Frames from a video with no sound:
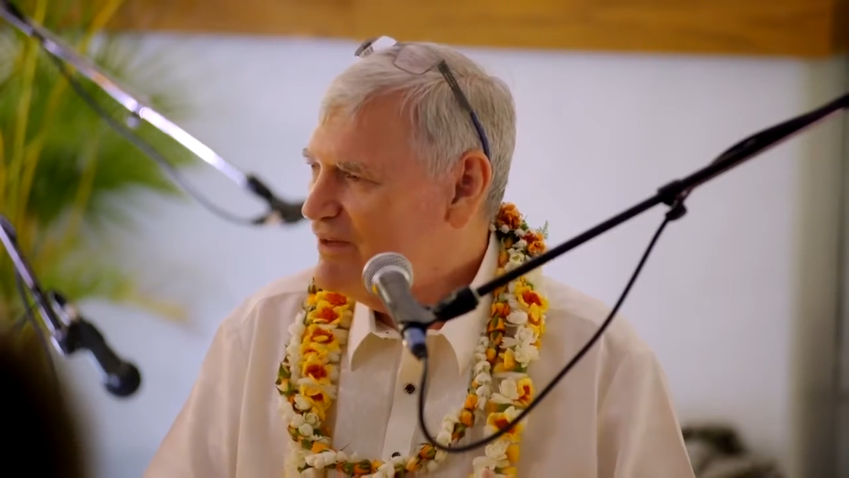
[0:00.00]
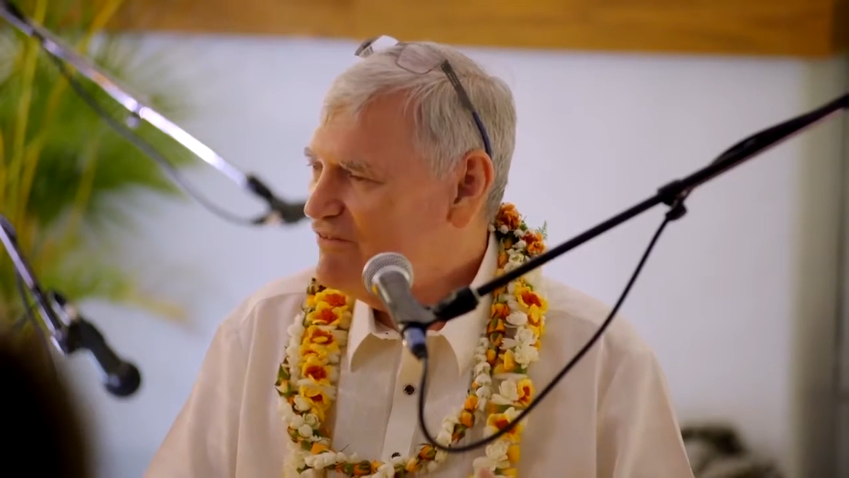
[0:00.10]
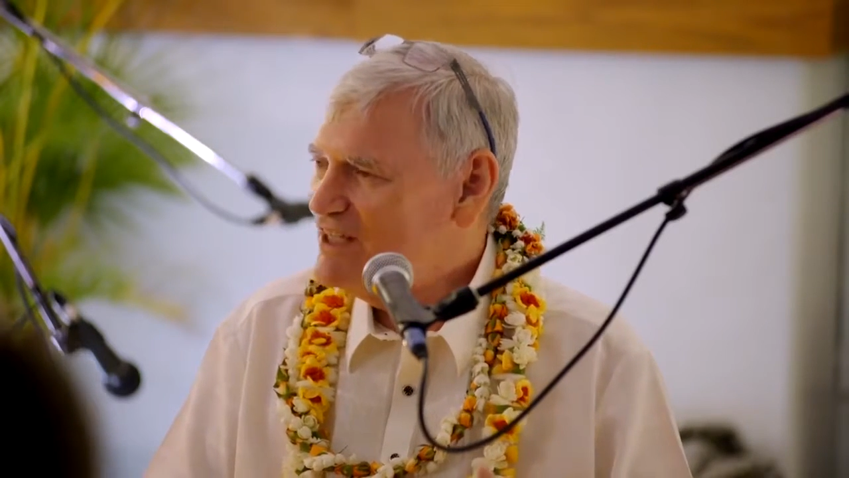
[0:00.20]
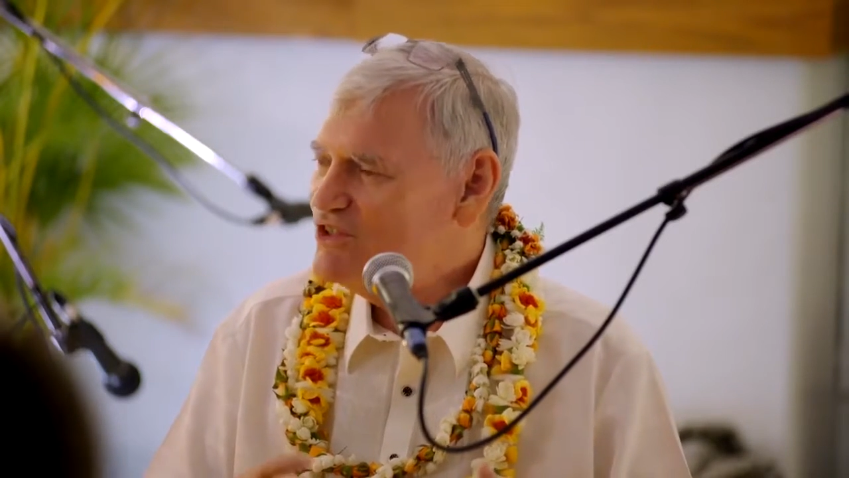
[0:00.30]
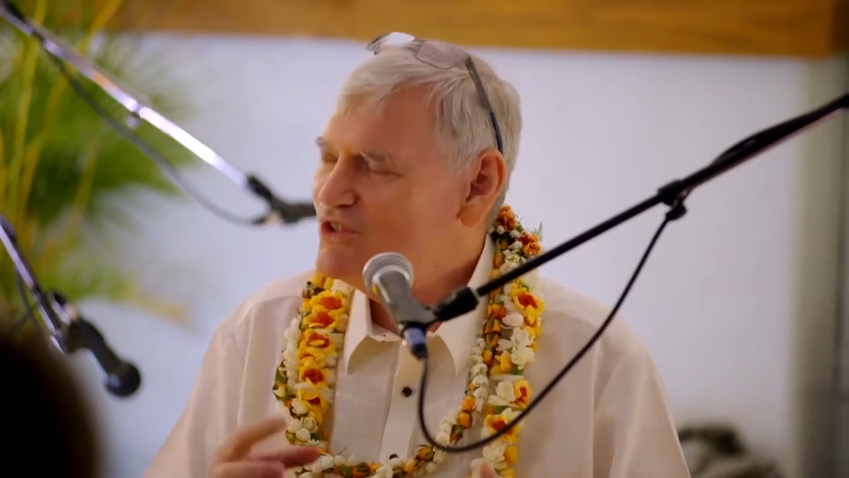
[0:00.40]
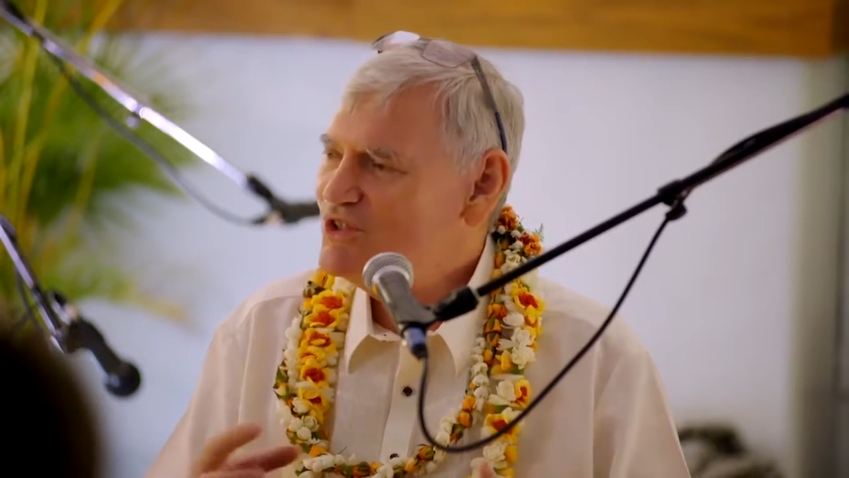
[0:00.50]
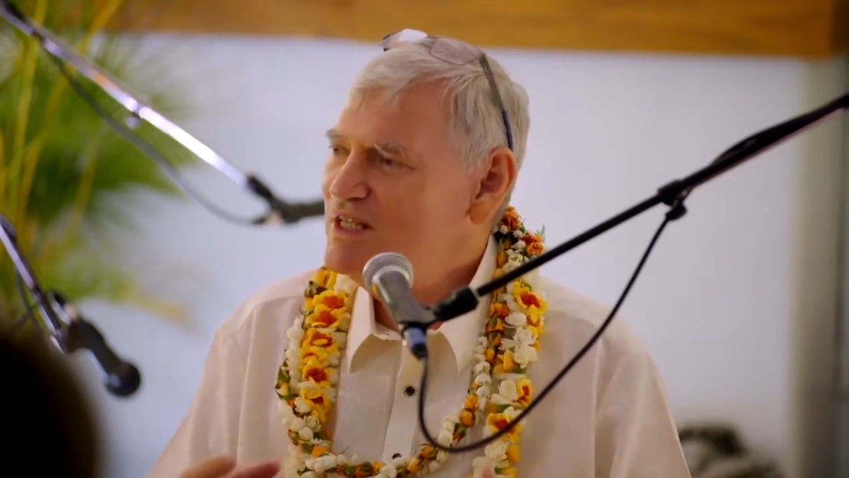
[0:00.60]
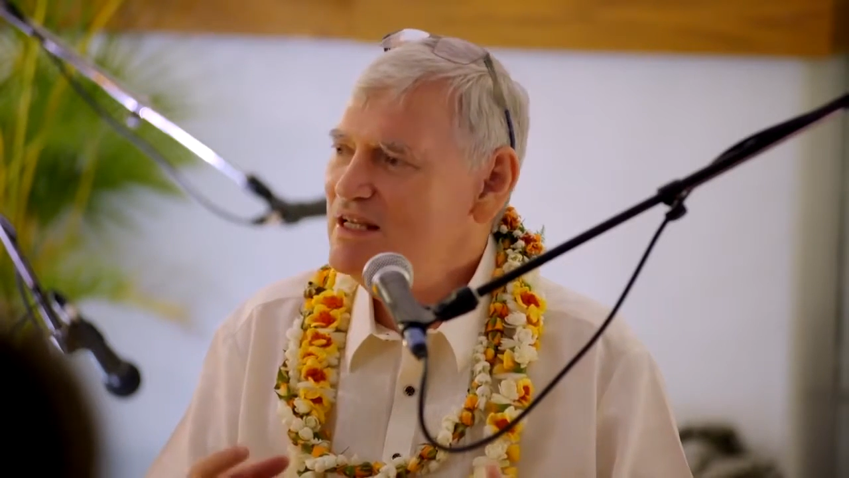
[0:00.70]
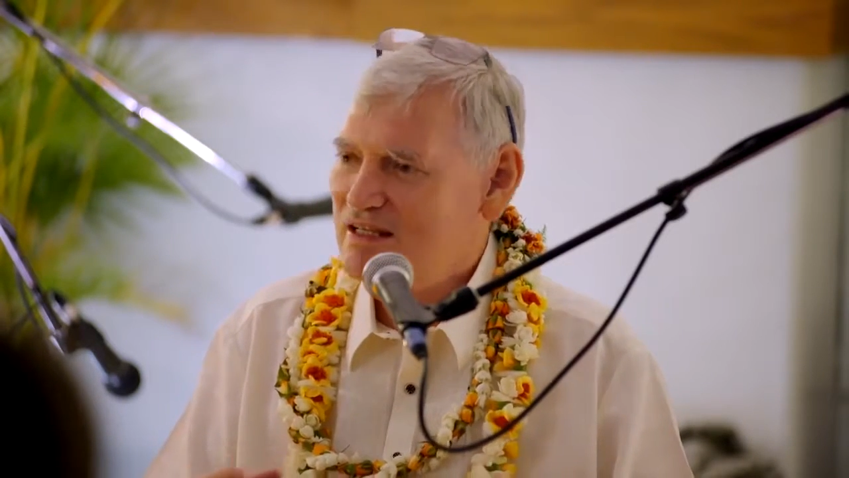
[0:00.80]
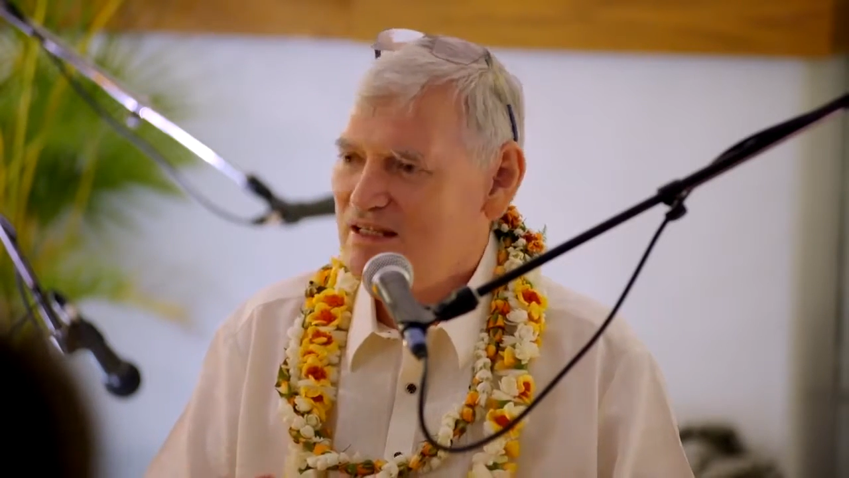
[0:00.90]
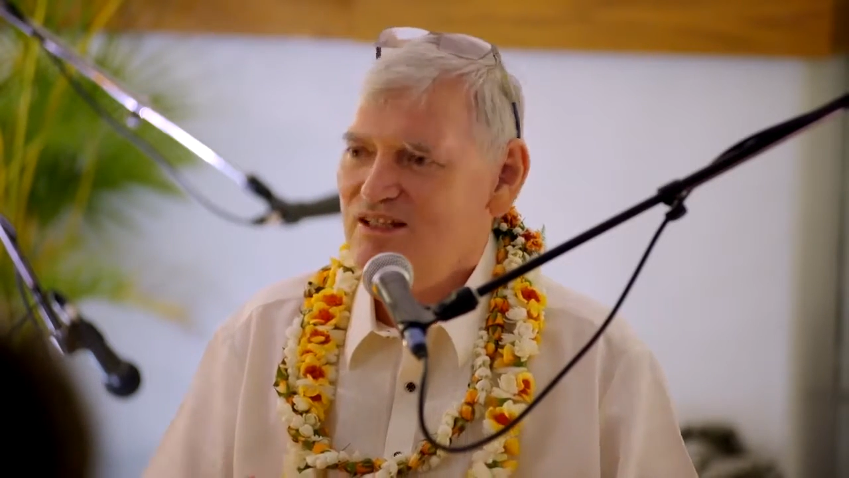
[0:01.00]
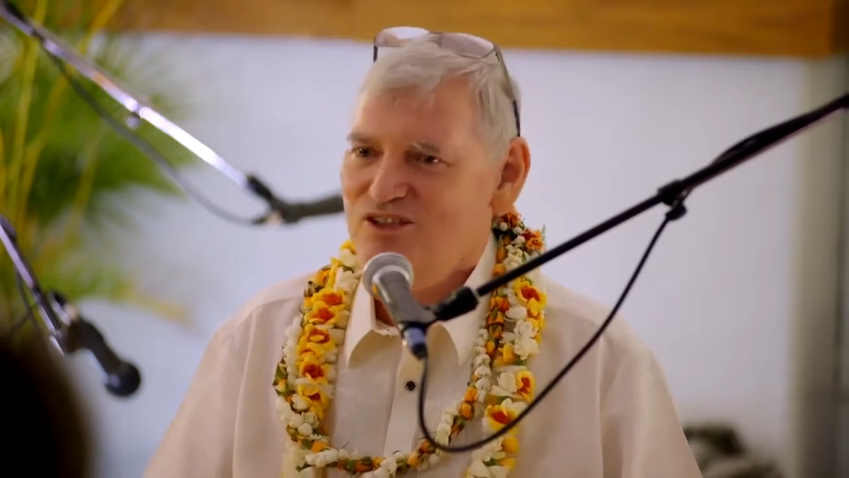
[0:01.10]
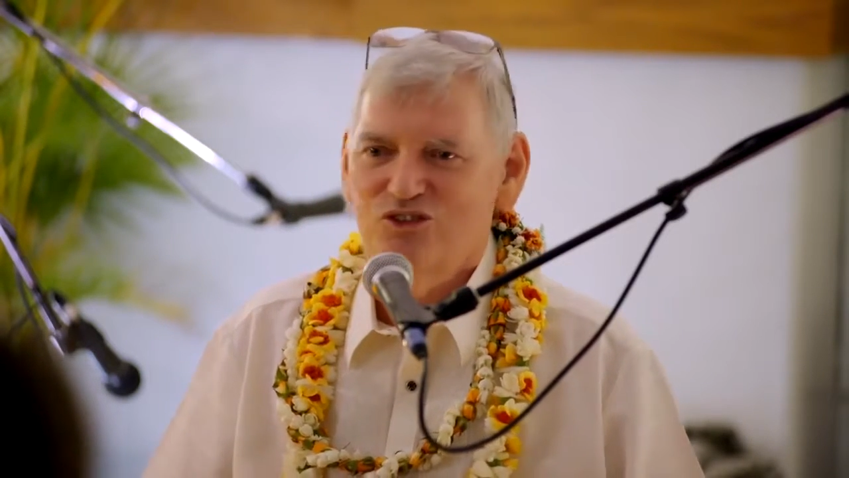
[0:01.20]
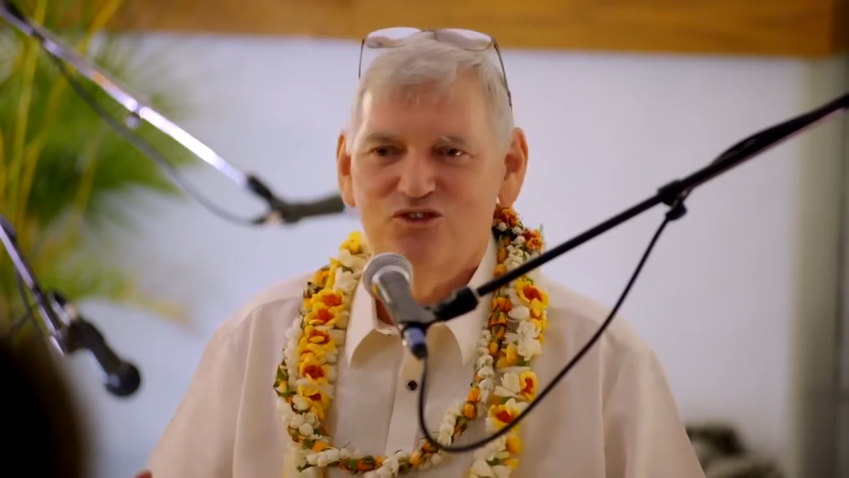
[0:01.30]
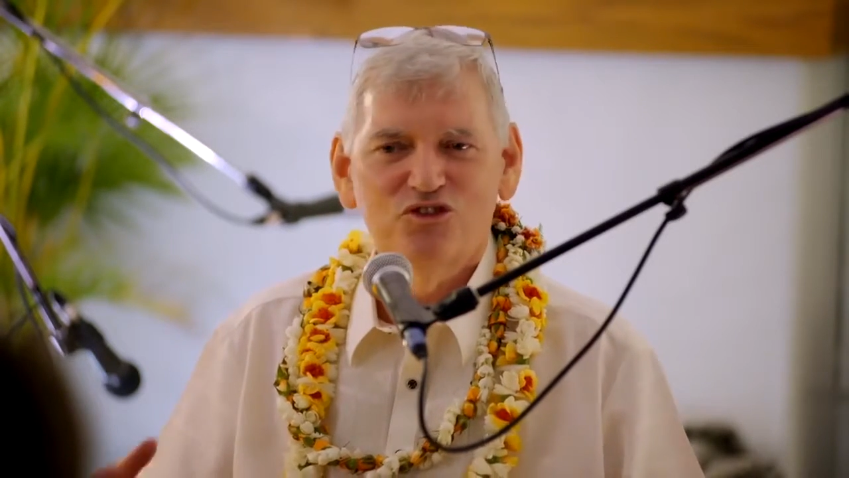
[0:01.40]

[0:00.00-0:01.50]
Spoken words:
if I seek to